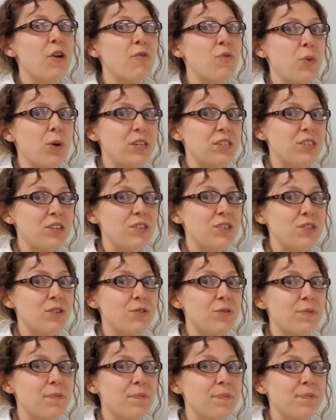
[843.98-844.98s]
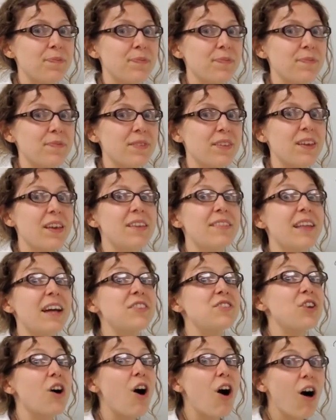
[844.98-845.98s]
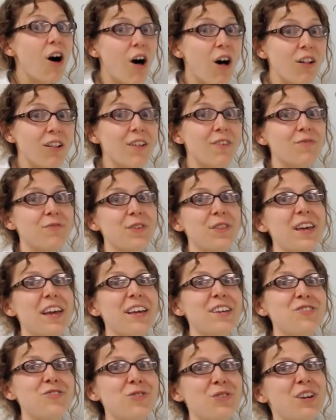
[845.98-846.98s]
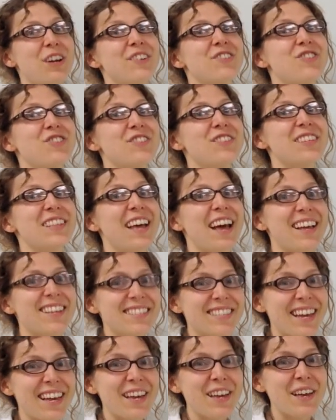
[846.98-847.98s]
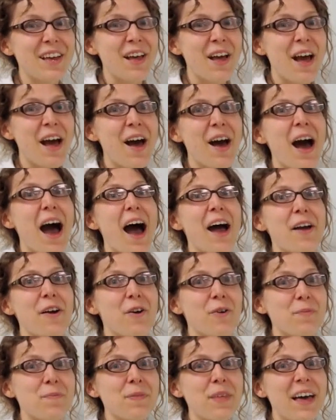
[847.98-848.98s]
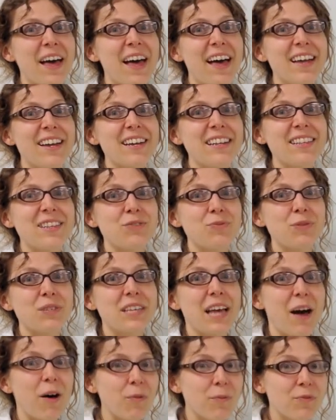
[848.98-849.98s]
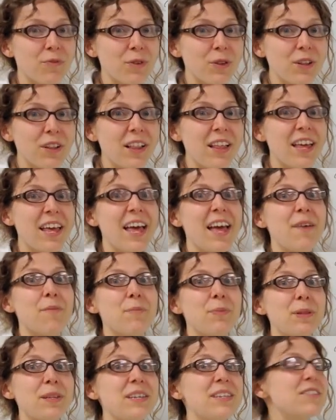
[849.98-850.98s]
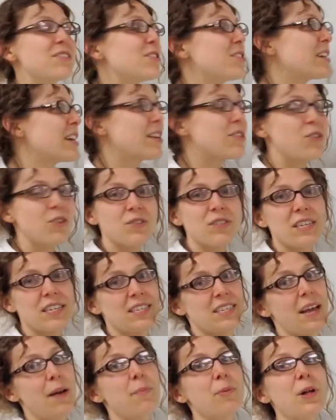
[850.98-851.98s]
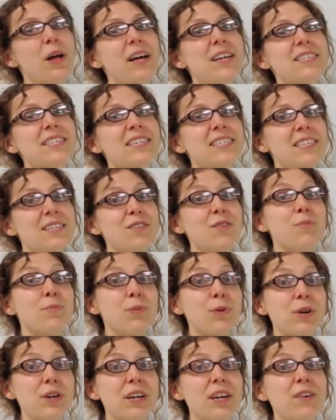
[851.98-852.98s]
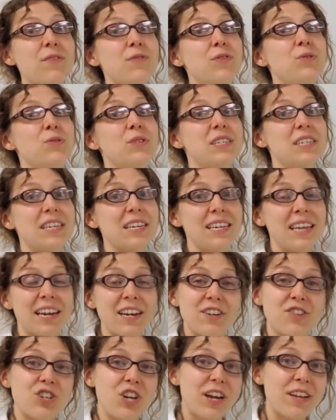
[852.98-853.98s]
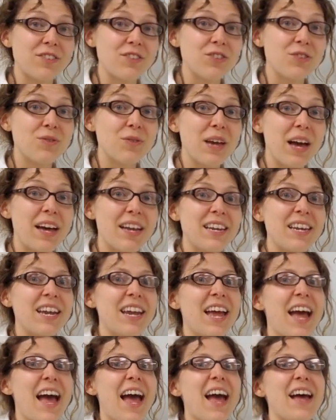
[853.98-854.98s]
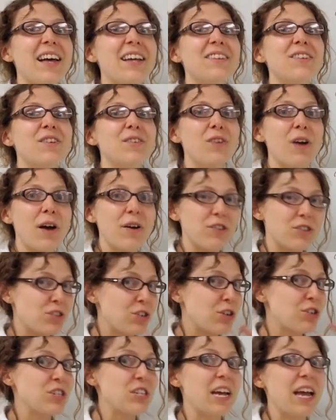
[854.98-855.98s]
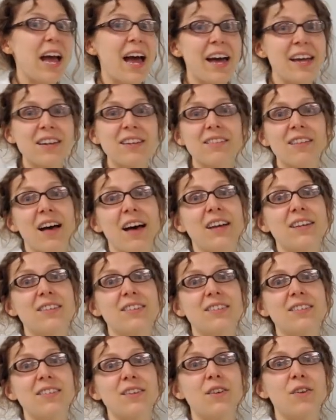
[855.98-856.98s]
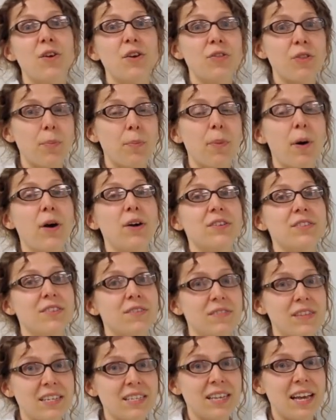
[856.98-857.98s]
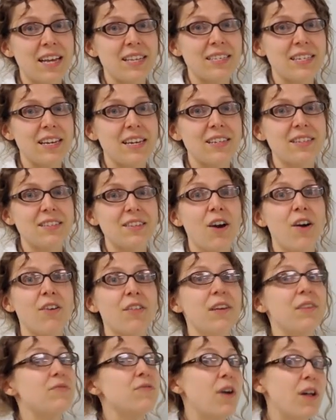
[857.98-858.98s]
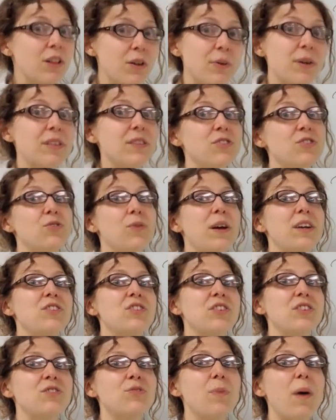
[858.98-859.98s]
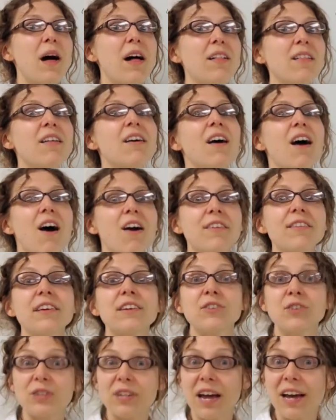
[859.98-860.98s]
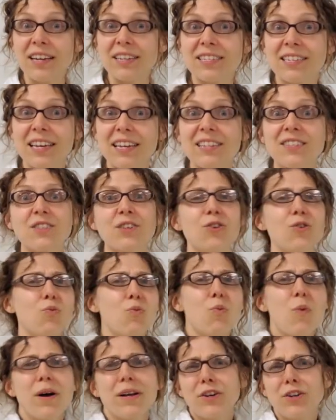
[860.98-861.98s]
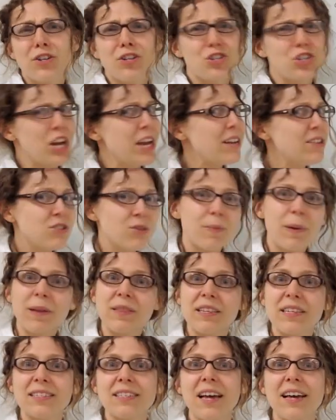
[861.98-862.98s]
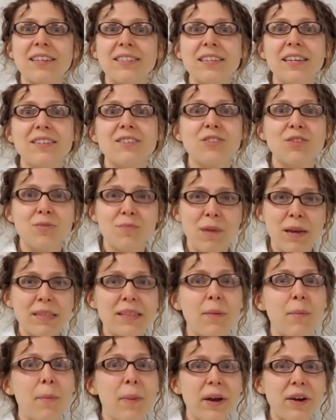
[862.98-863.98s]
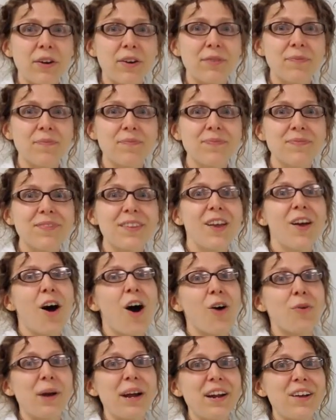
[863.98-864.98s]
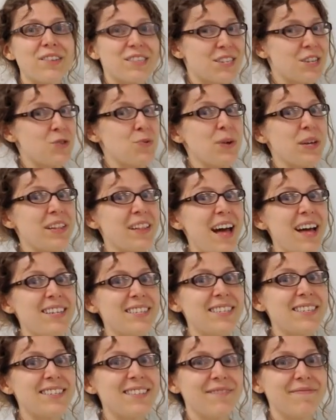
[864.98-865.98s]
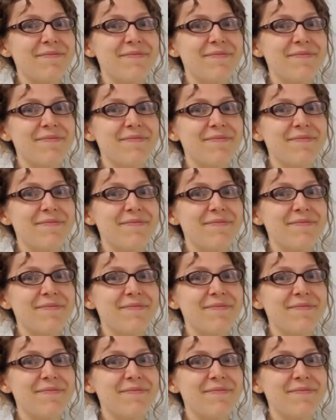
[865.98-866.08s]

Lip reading: of what to do. That's all for the introduction to the essay. I hope that this was helpful. Please look at those example essays in the book if you didn't get a chance to yet, and start to analyze the parts of these essays. Are they following the directions well? Are they good essays? What could change about these essays to make them better? All right, I'll see you in class.